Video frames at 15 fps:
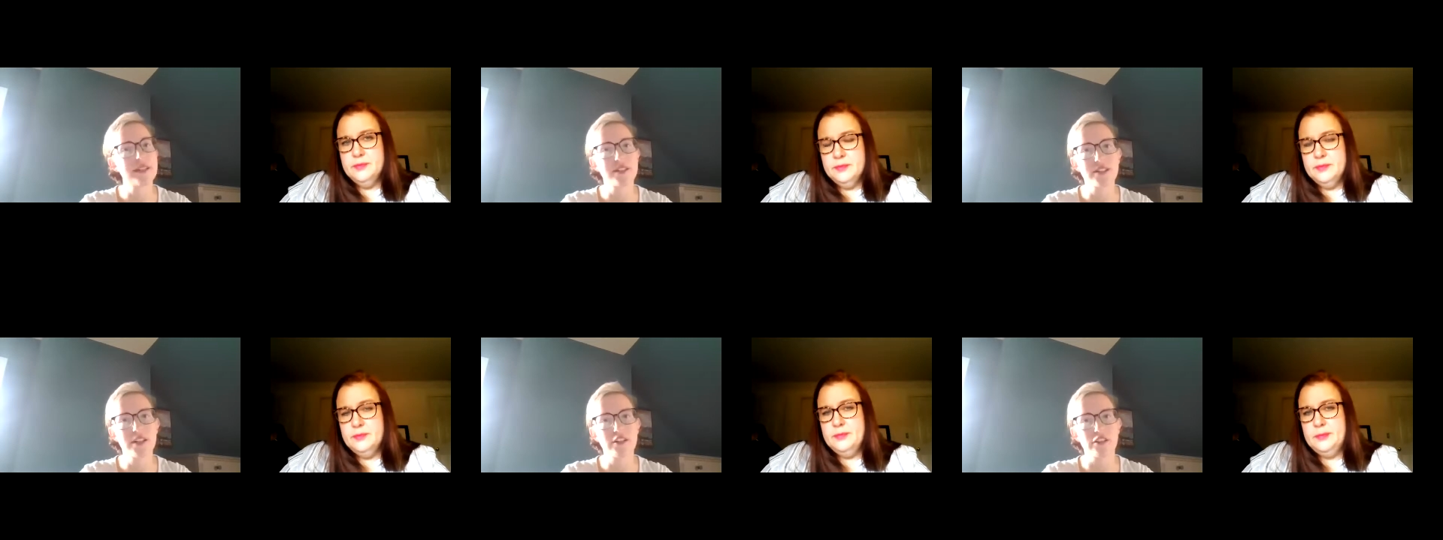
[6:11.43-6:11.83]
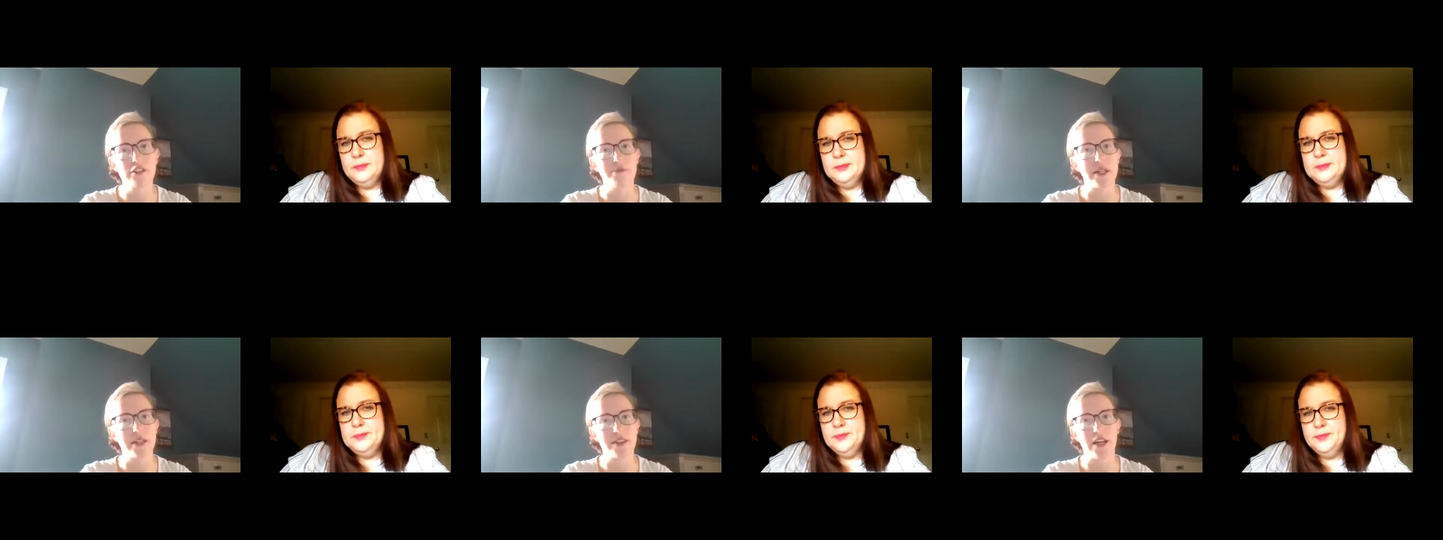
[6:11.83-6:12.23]
Speaker 1: But have that
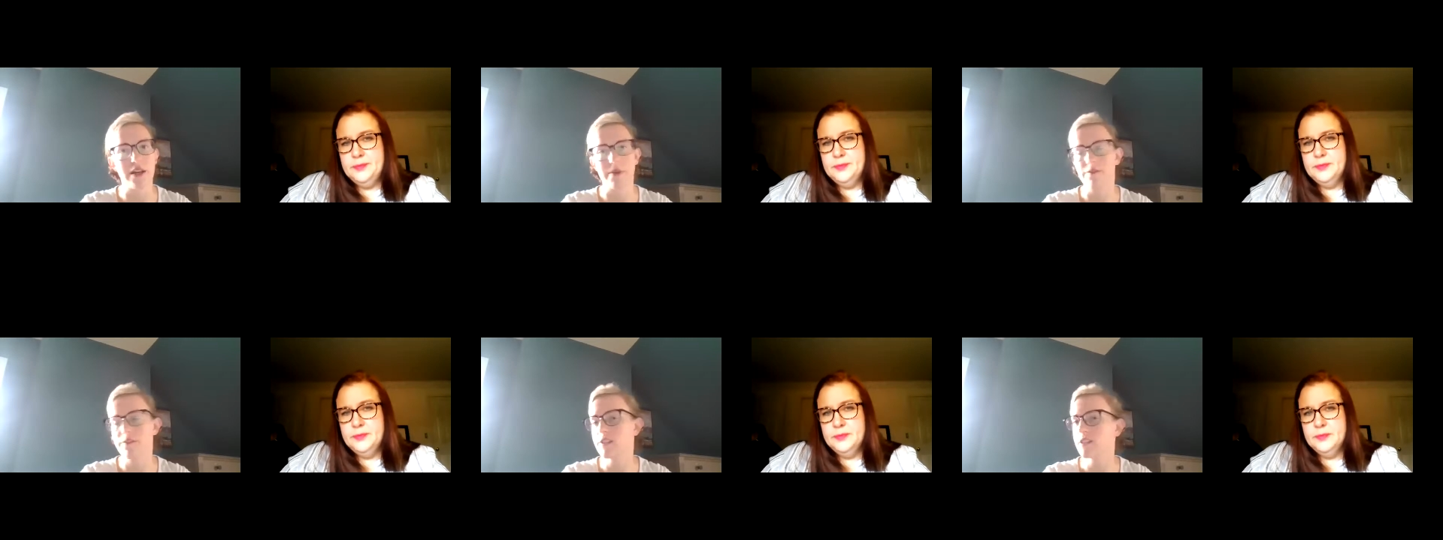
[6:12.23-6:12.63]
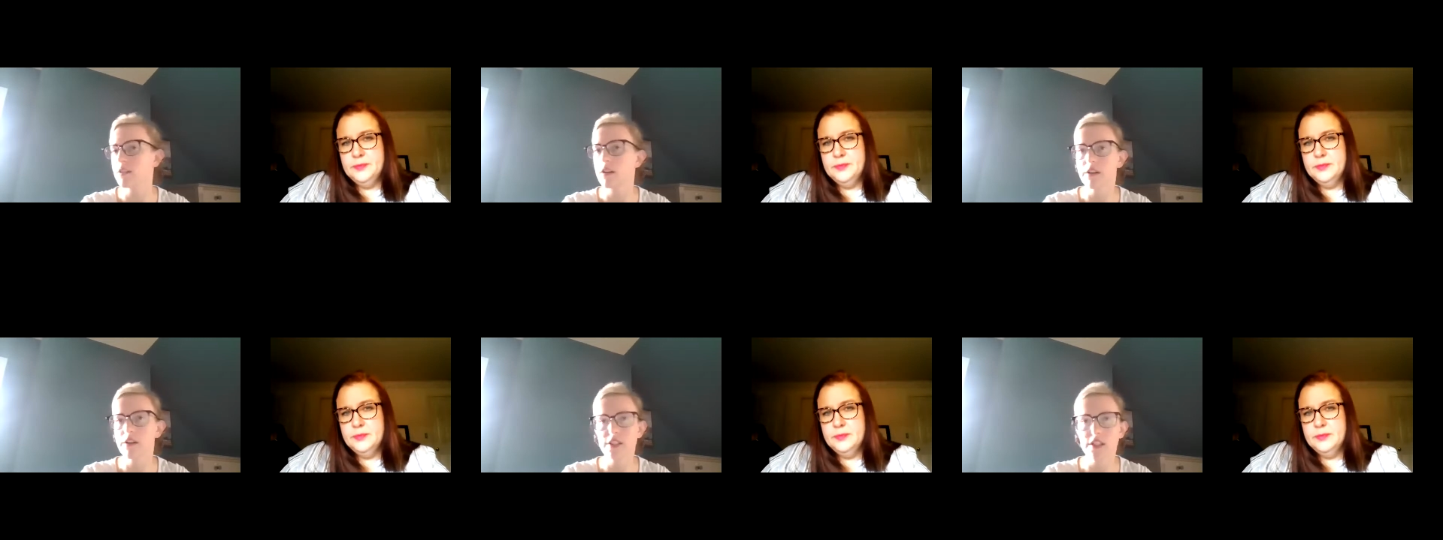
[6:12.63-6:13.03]
discussion with them.
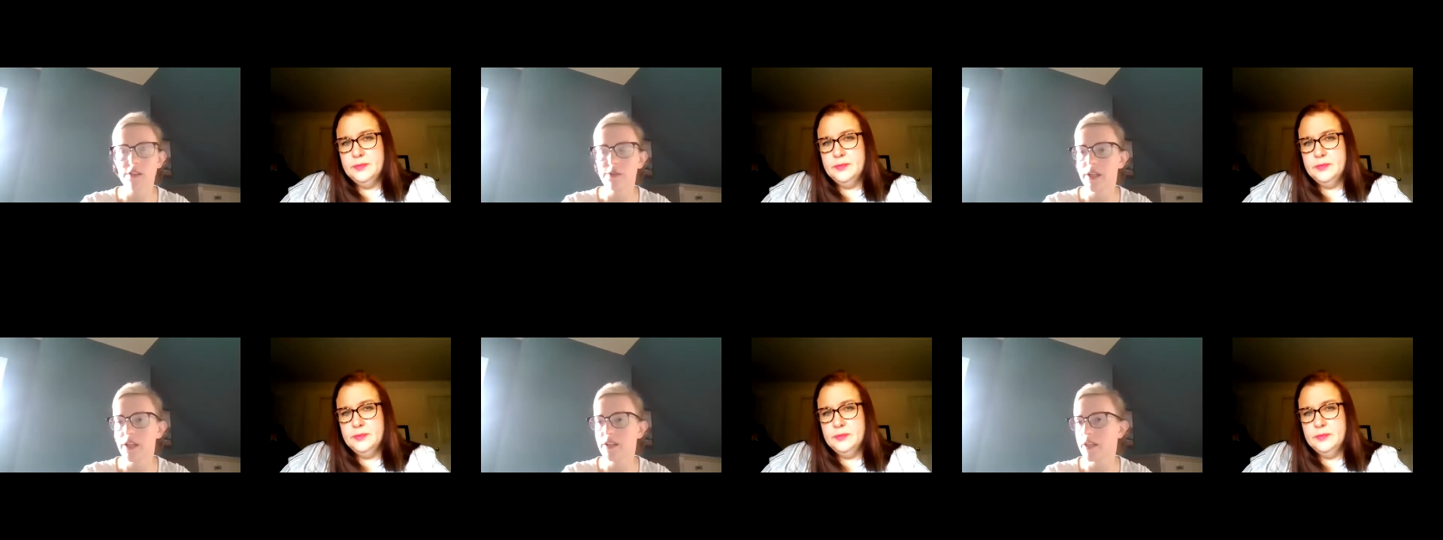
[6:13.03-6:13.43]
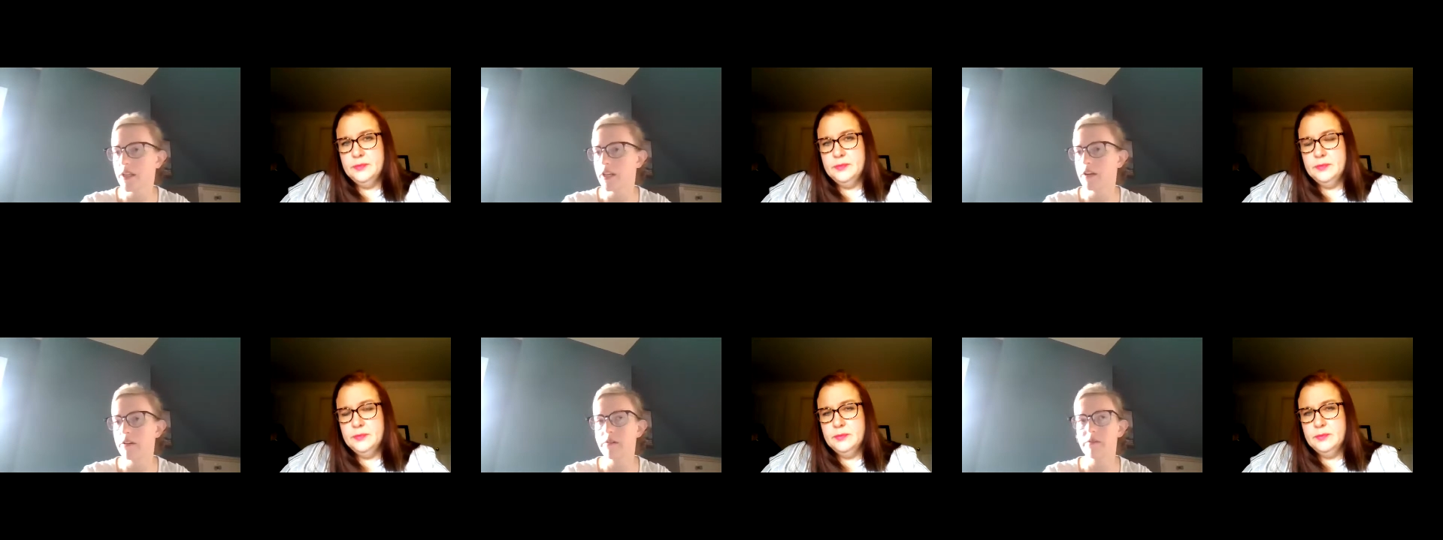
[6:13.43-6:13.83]
If it's a large
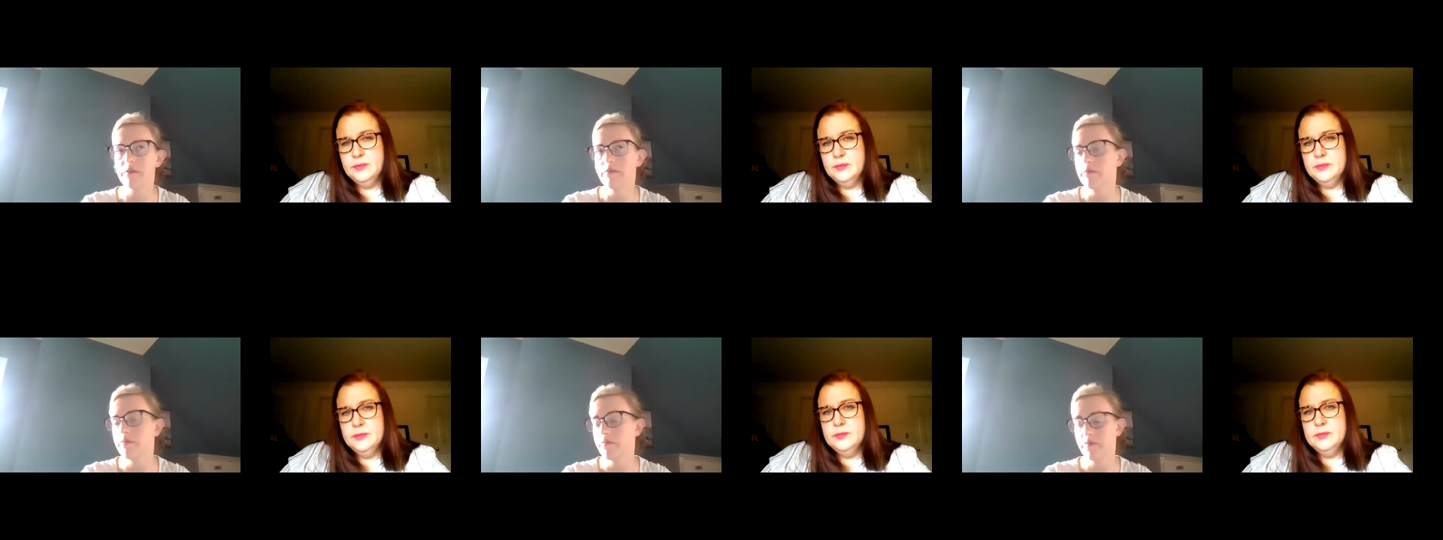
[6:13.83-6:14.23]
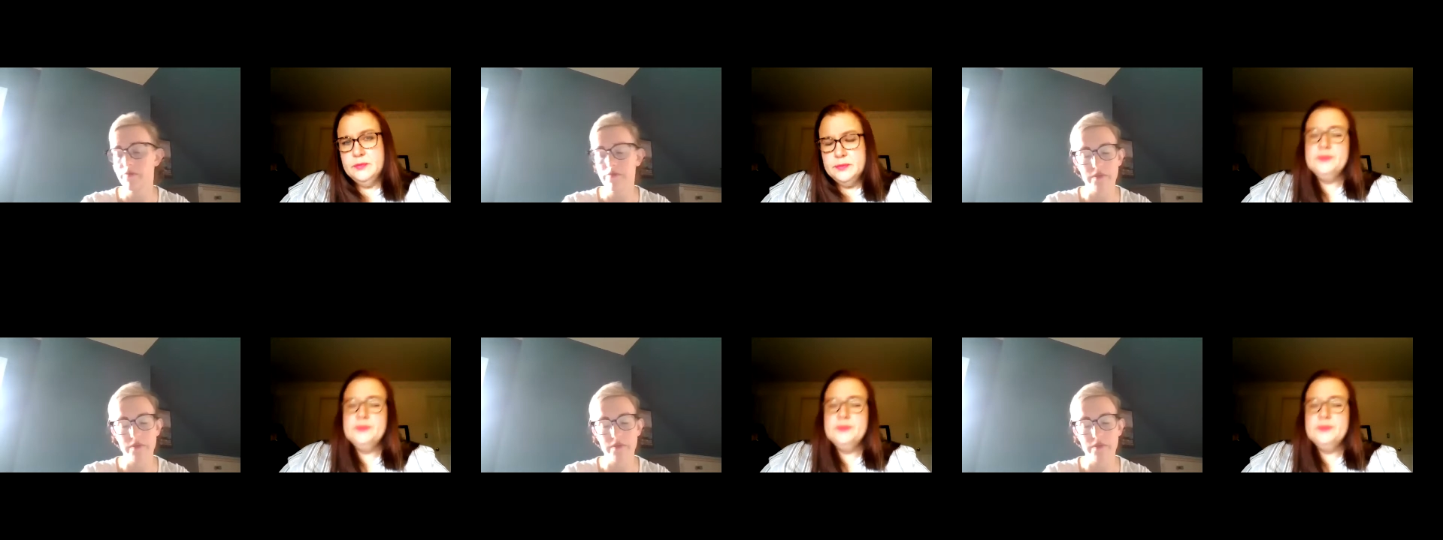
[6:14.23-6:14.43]
unit, you know,